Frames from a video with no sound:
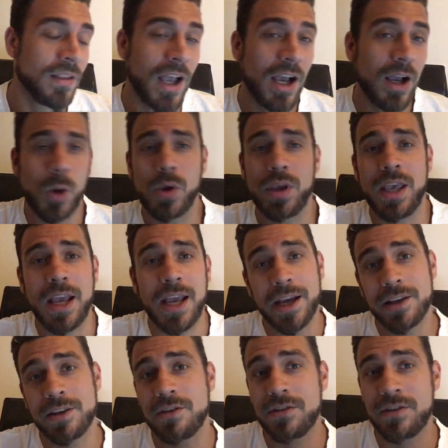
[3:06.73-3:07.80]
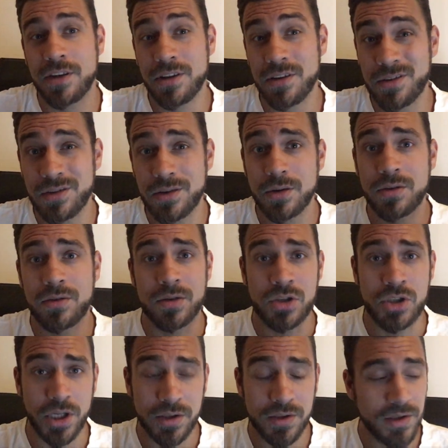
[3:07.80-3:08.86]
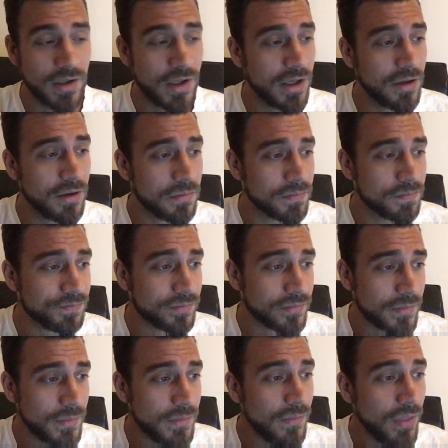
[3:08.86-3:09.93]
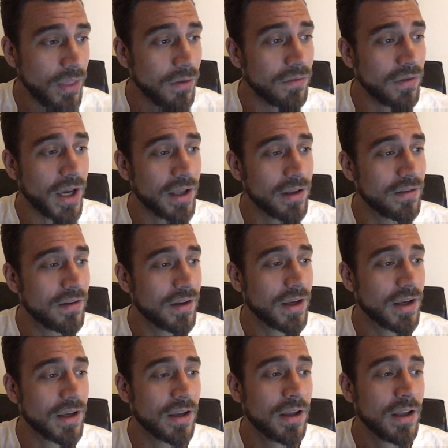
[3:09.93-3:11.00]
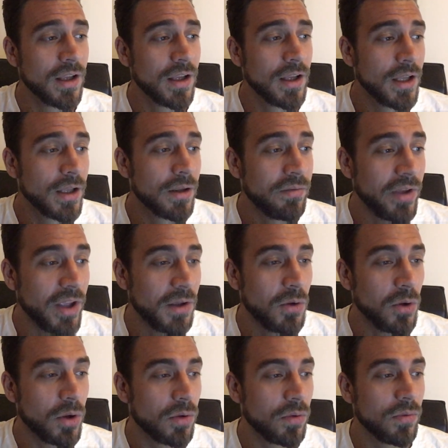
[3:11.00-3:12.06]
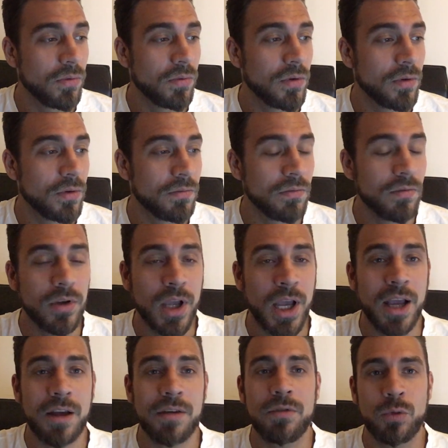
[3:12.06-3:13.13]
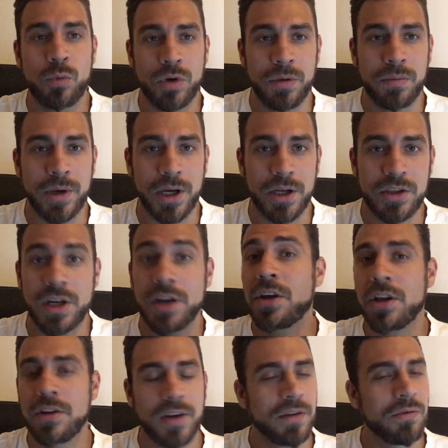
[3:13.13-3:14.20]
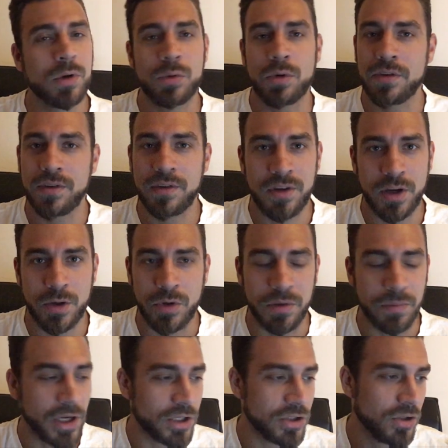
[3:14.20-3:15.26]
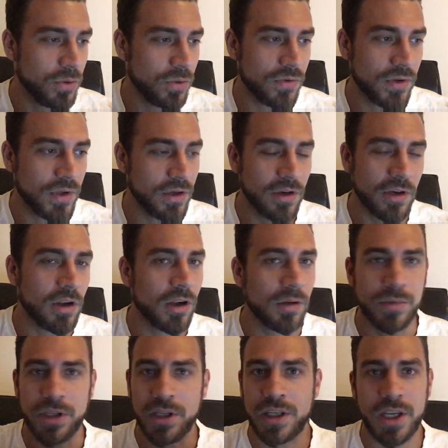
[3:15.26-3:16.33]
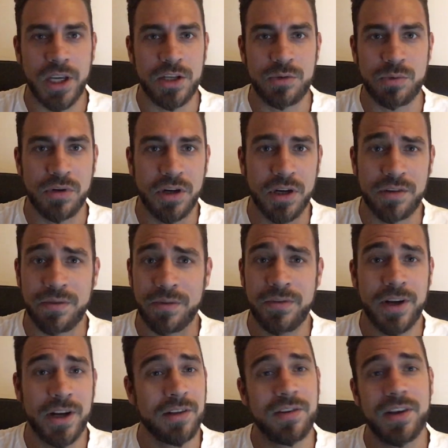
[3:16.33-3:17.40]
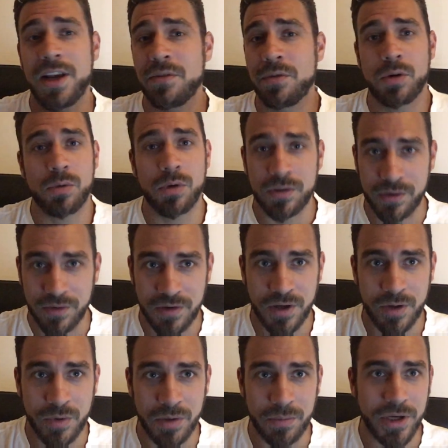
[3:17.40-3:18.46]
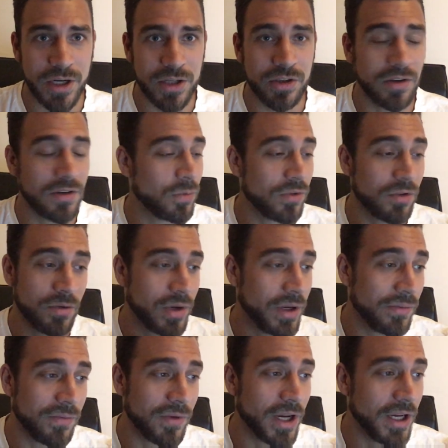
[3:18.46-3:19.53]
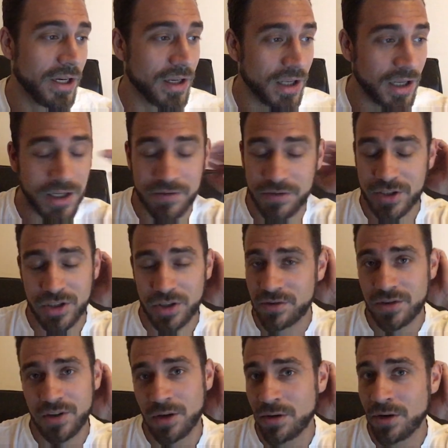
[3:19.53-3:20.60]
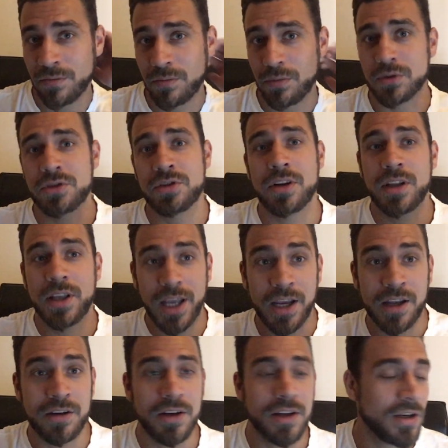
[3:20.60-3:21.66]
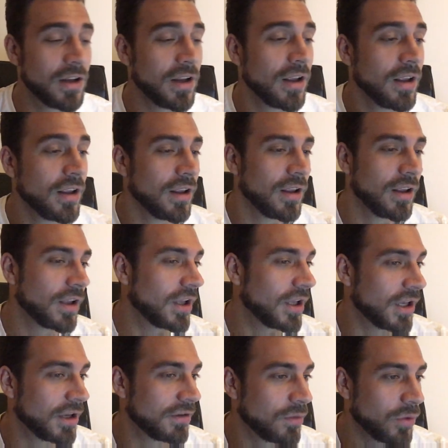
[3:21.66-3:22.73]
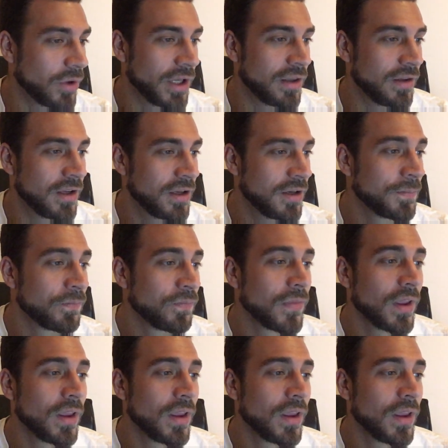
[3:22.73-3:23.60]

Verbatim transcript: Now he has since suggested that uh, they have a rematch because everyone wants to see a rematch. Houston, Dalby, Cage Warriors for fans. Everyone wants to see a rematch because it was a great fight, uh, but just you know, unfortunately ended uh, the way it did.